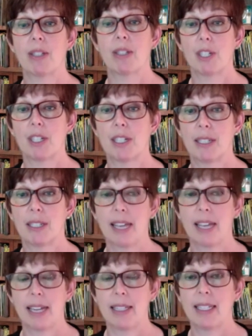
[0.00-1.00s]
which is
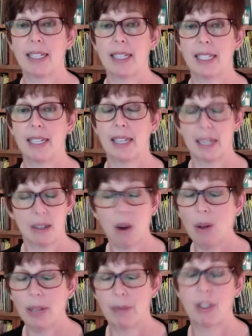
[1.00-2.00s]
the
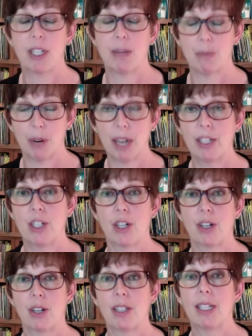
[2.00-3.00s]
Whole Language Umbrella
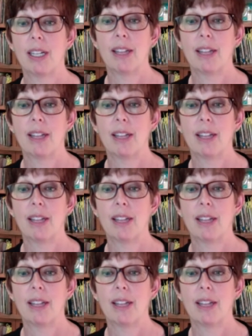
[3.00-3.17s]
Journal,